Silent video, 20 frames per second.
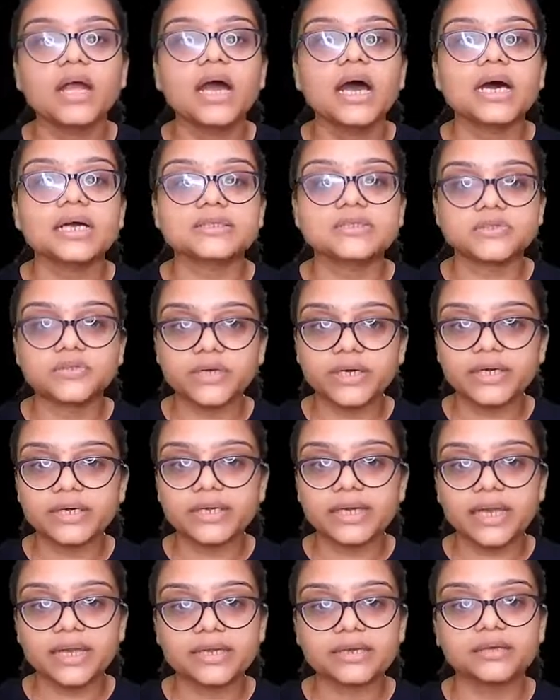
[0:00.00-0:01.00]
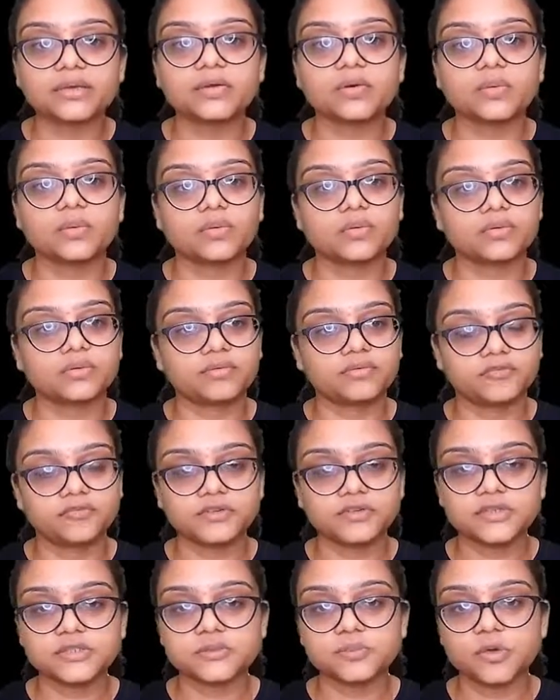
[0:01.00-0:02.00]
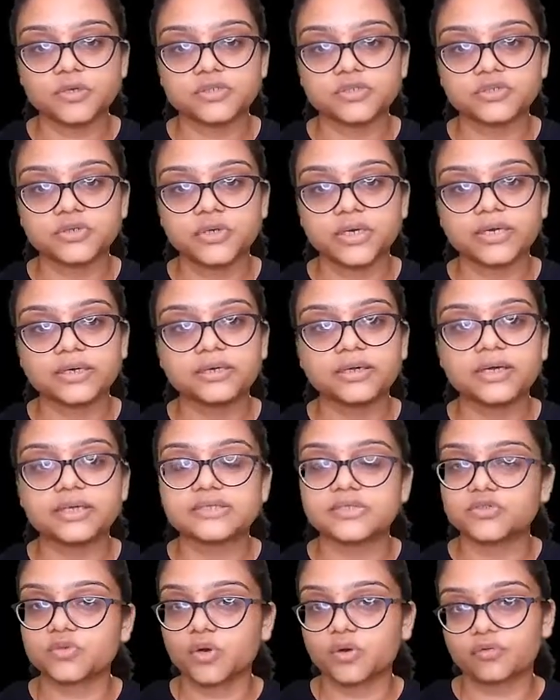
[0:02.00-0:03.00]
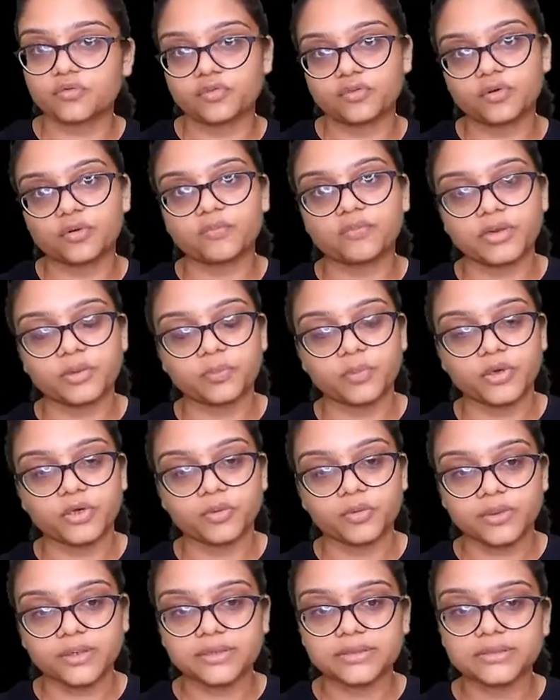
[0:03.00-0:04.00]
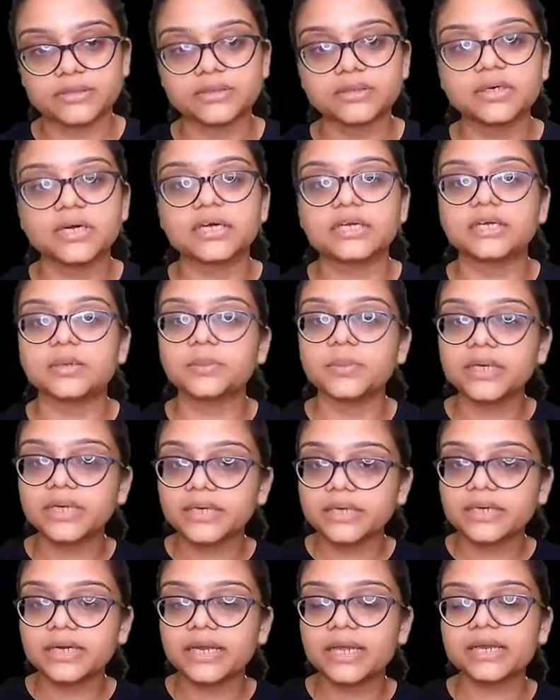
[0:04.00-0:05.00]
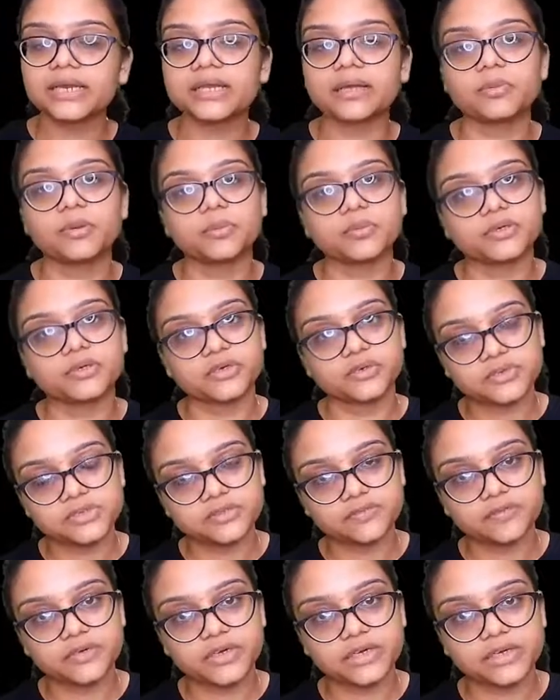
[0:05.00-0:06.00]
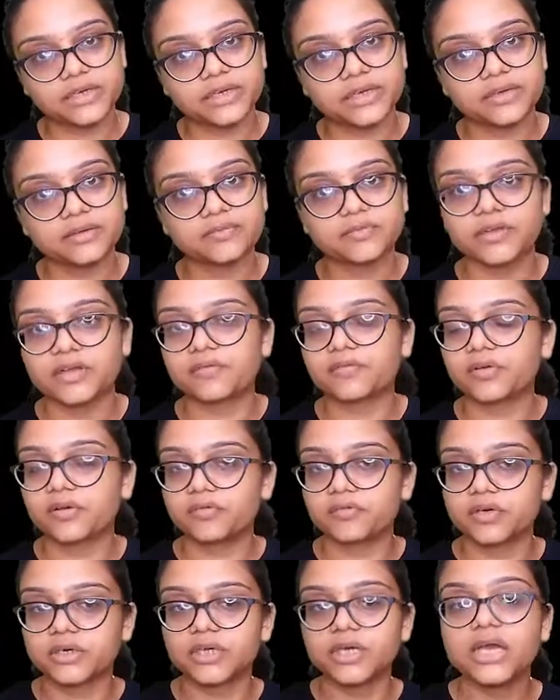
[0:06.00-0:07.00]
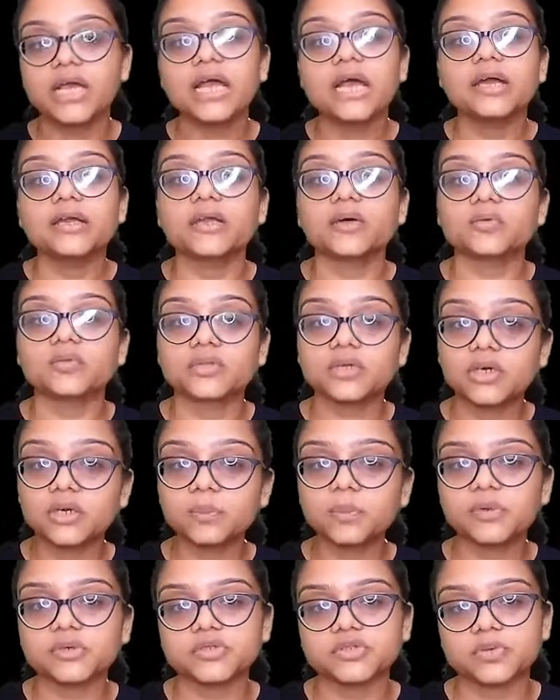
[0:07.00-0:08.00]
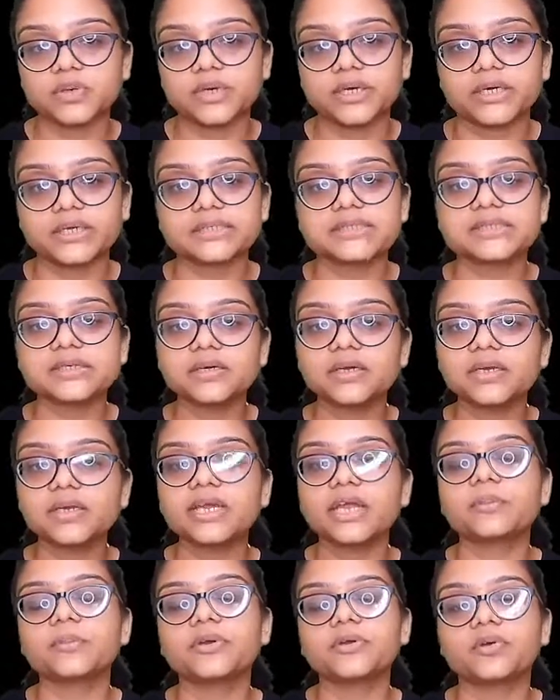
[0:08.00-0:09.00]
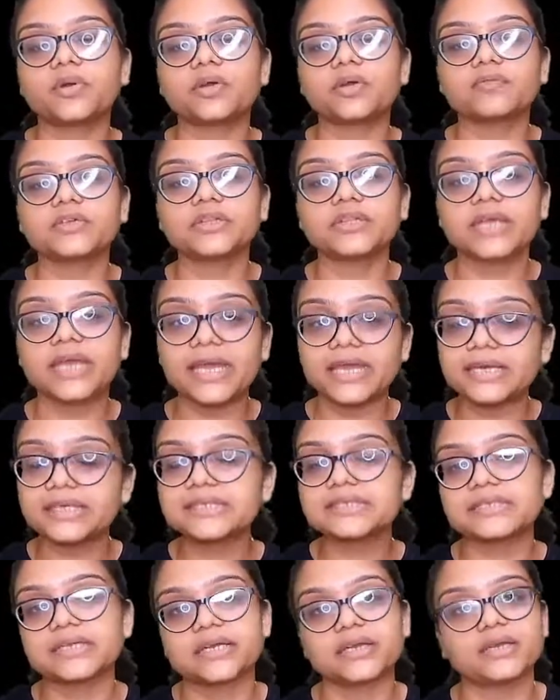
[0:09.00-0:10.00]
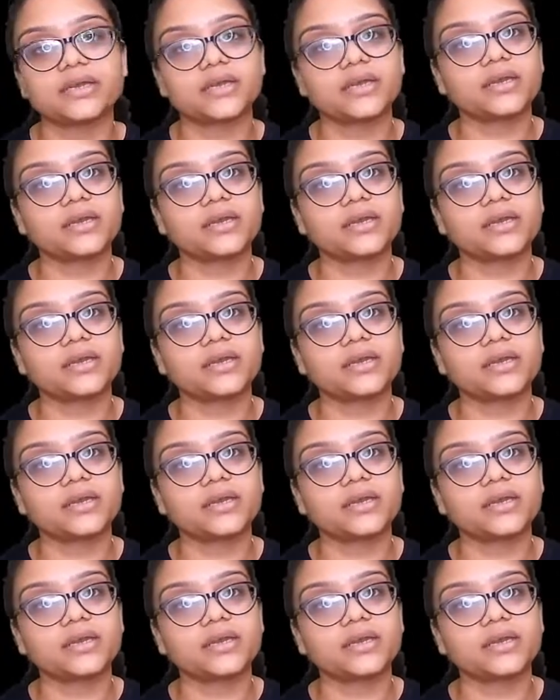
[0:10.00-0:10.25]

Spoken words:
A straight line, first postulate, is drawn from one point to another. A terminated line can be produced definitely. We have covered. Now third postulate, a circle can be drawn with any center.